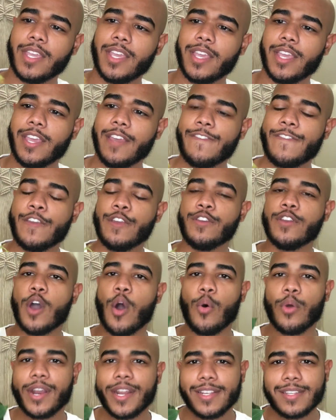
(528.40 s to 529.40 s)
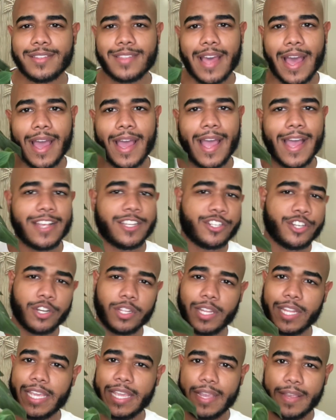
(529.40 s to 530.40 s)
If you notice that as your
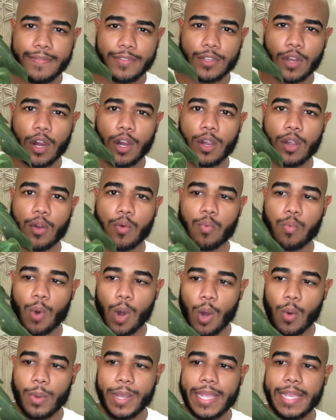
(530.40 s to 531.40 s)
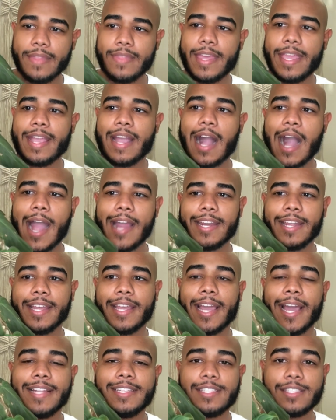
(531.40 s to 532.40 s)
leaves are growing, they kind of
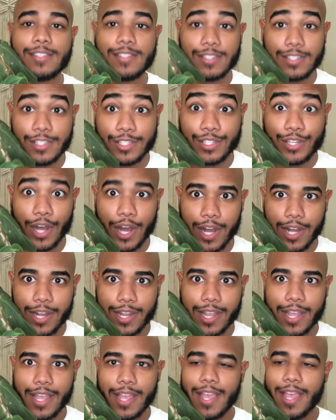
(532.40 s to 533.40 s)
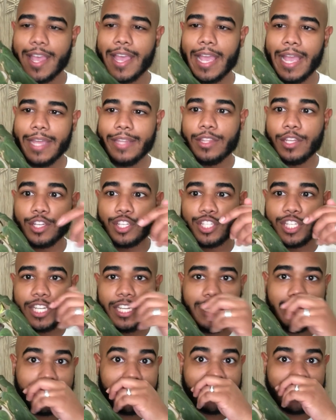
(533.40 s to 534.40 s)
get stuck in the
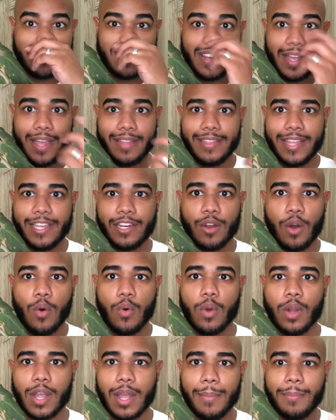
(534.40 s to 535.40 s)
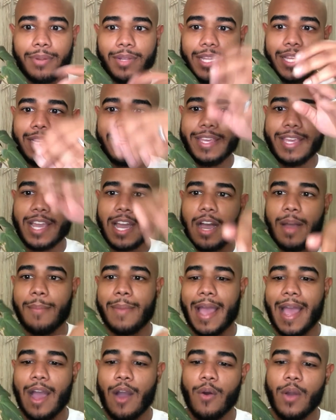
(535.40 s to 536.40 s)
sheath and they don't completely come
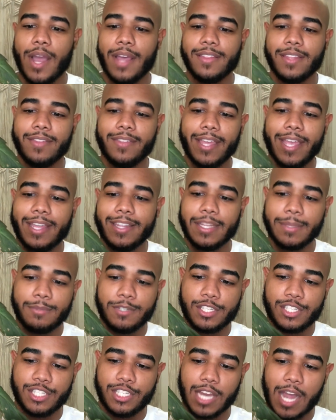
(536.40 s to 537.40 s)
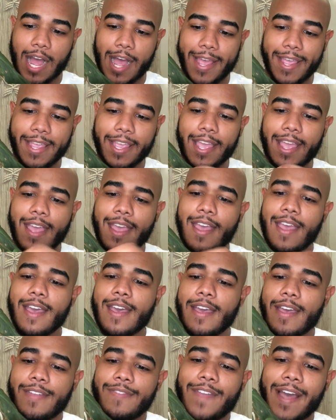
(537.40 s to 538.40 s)
out, and then they end up just dying,
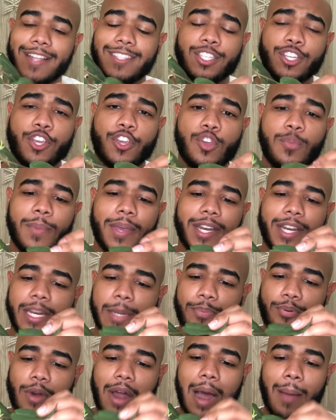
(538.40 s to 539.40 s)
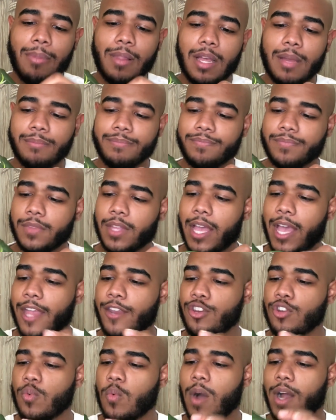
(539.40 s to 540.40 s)
that's a humidity problem,
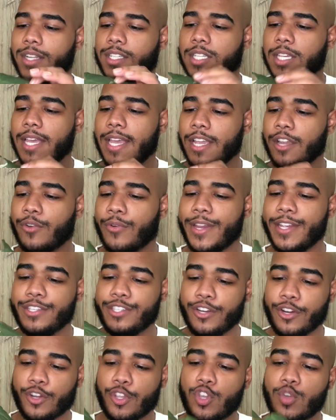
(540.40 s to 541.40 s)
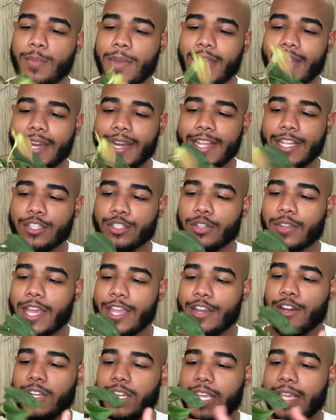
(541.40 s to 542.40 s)
and you want to increase your humidity so that
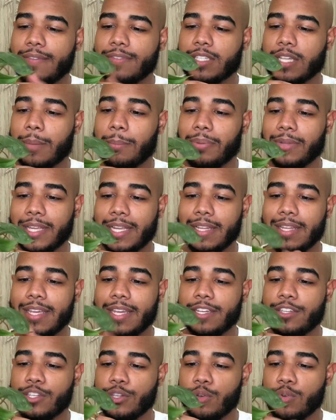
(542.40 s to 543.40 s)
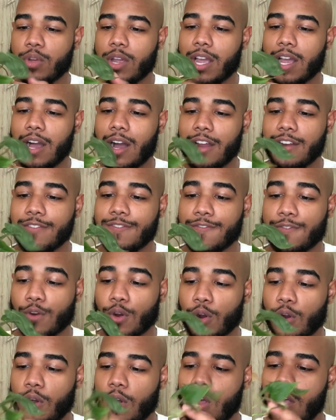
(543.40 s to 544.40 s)
leaves completely do
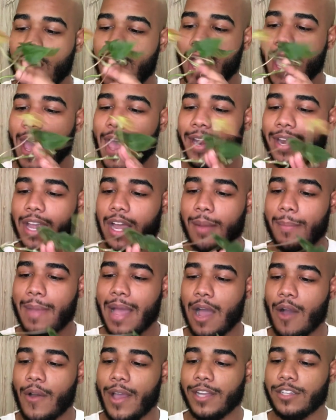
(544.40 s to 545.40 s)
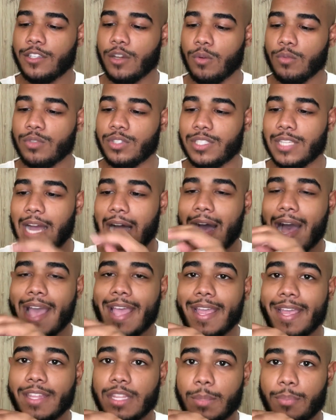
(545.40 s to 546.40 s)
unfurl and come out and don't
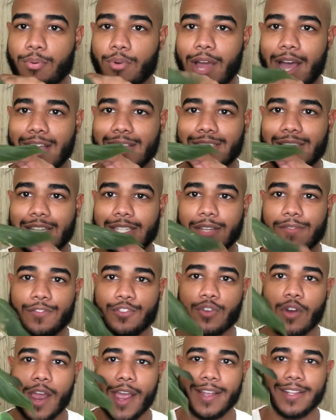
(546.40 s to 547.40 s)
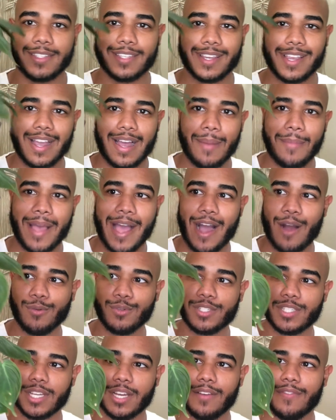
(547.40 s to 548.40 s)
die in the process of trying to come
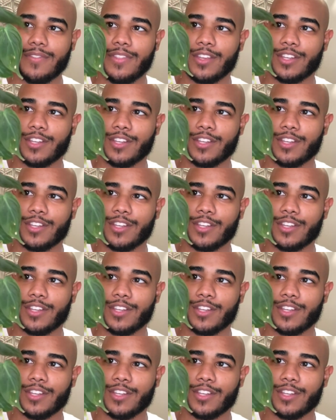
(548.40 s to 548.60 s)
out of the